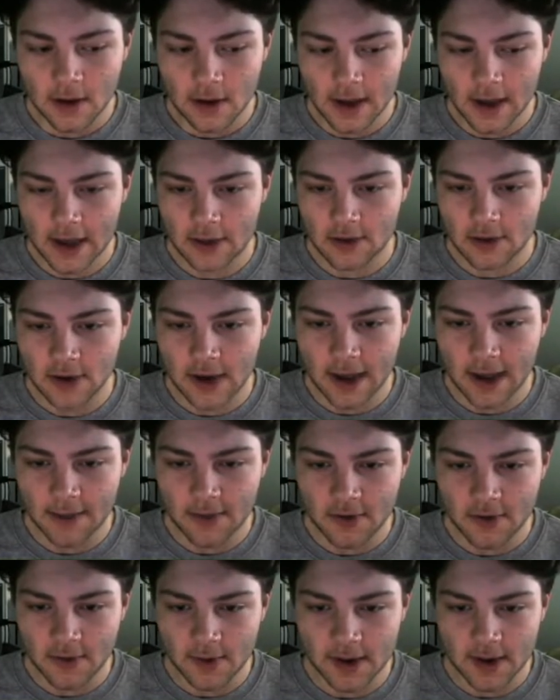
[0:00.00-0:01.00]
I should not
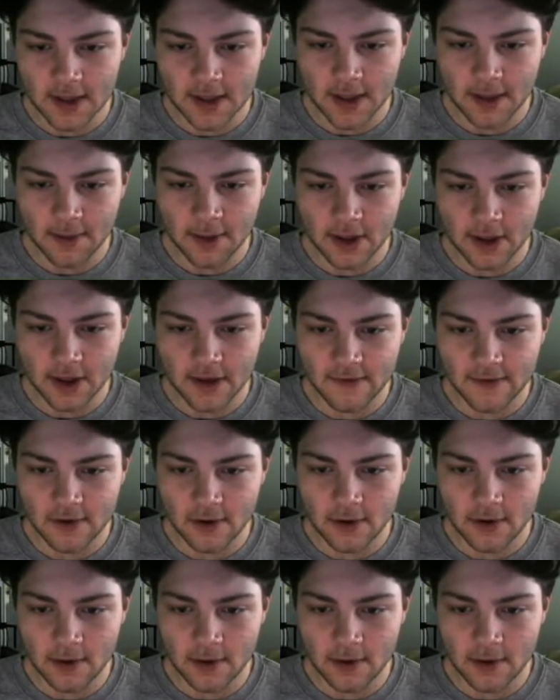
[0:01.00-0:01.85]
be swinging at that pitch ever.